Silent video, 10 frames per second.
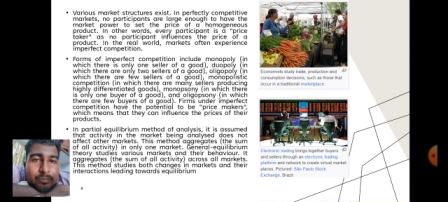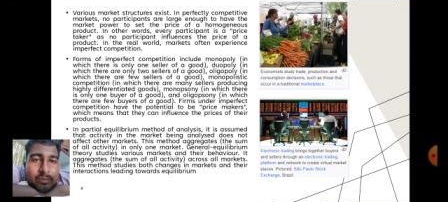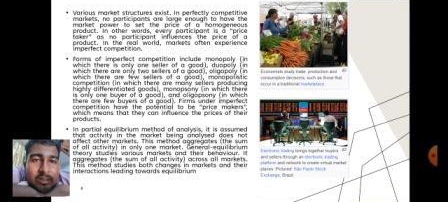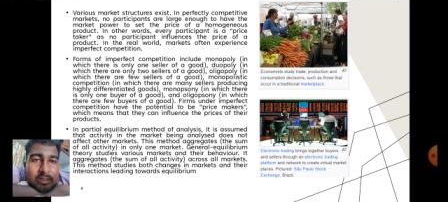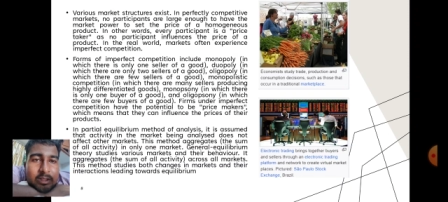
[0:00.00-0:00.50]

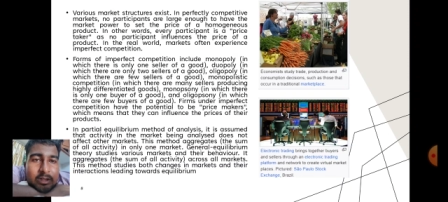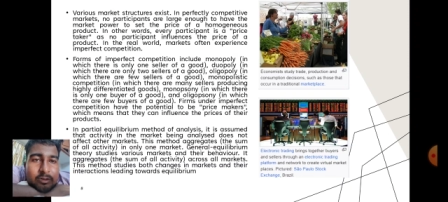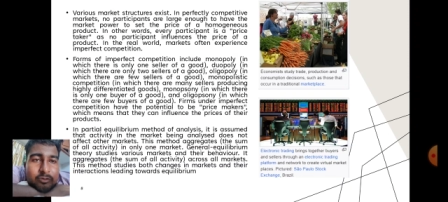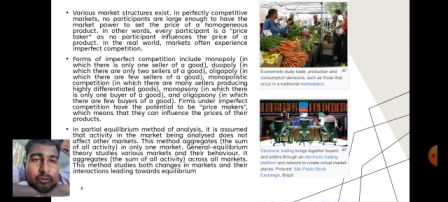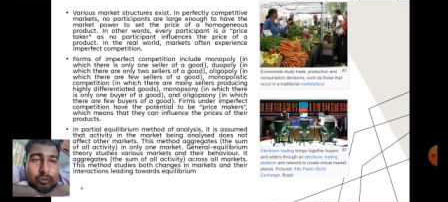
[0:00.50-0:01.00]
there are
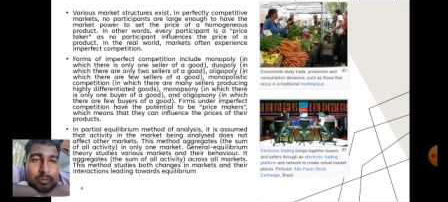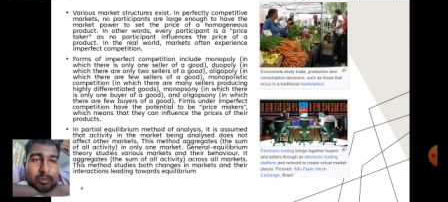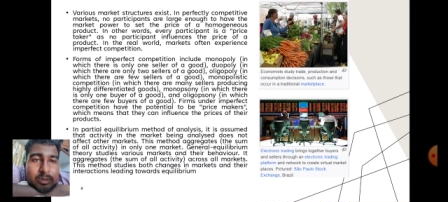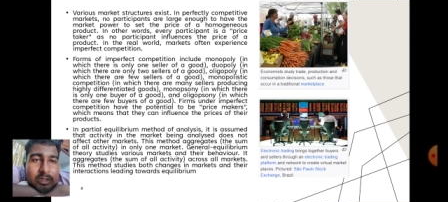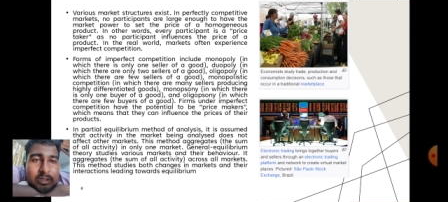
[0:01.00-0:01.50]
few
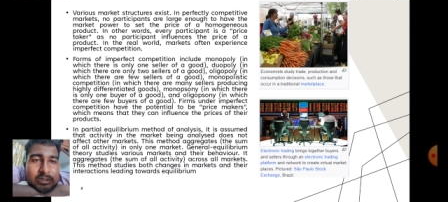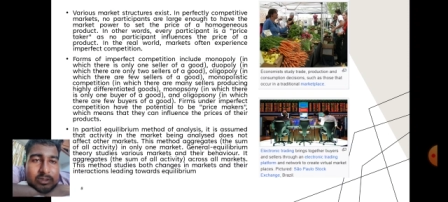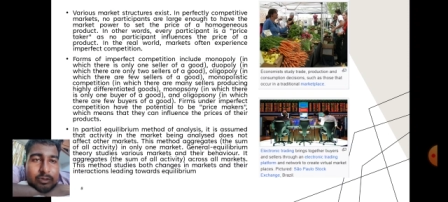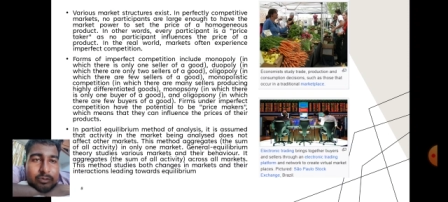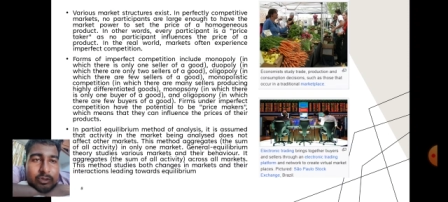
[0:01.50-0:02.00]
buyers of
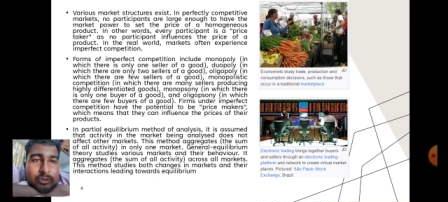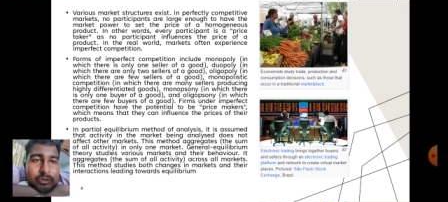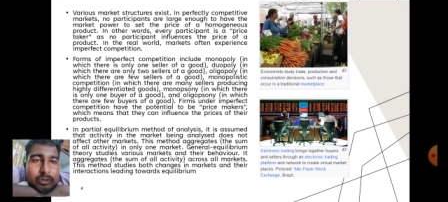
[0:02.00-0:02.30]
a good.